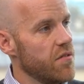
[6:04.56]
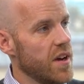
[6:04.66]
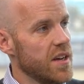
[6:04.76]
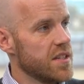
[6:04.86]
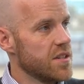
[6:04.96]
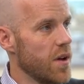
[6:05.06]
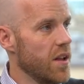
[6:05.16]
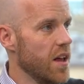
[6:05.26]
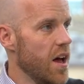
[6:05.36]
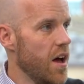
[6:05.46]
advice as
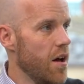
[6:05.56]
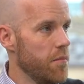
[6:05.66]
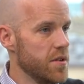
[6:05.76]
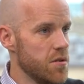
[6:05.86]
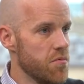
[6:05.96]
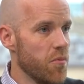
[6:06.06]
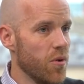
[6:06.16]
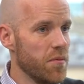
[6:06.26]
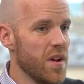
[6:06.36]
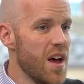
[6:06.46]
well is super
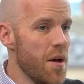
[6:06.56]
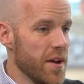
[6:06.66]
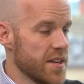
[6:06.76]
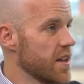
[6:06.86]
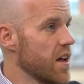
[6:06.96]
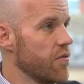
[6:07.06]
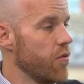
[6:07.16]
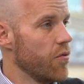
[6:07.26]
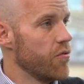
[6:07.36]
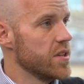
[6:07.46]
important because they can't
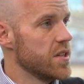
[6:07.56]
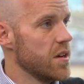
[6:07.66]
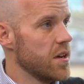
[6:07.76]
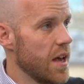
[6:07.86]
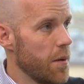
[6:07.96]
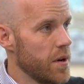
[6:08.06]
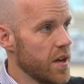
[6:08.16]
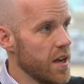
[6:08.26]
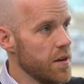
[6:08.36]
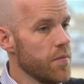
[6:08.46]
afford for it to happen
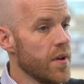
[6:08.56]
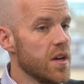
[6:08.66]
again.